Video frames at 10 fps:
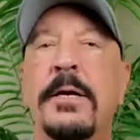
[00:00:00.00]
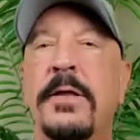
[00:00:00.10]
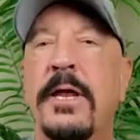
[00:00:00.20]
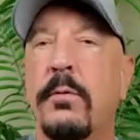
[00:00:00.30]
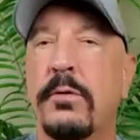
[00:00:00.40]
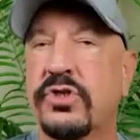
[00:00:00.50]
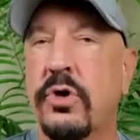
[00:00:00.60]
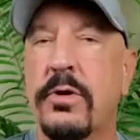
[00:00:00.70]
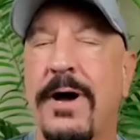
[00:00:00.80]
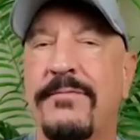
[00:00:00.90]
that it will
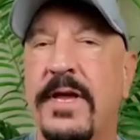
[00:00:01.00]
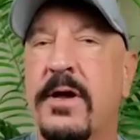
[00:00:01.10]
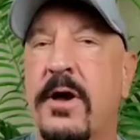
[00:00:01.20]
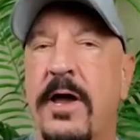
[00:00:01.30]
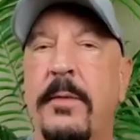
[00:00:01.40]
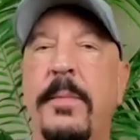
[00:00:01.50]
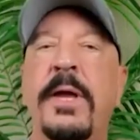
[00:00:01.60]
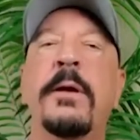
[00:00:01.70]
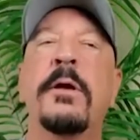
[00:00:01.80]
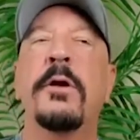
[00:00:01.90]
choke off the
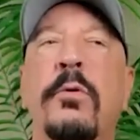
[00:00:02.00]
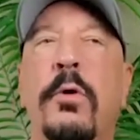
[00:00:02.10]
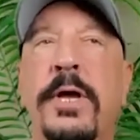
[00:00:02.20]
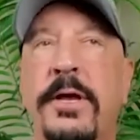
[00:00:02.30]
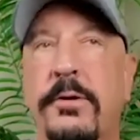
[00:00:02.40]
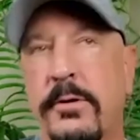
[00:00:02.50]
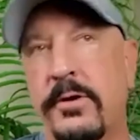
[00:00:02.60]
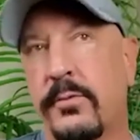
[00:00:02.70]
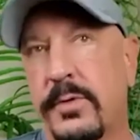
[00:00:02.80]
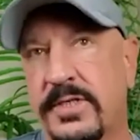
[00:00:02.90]
economy. We'll enter
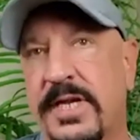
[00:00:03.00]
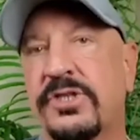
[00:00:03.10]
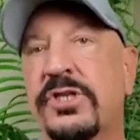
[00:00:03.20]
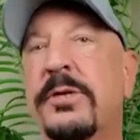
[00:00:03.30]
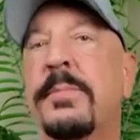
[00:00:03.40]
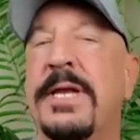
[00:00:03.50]
into recession,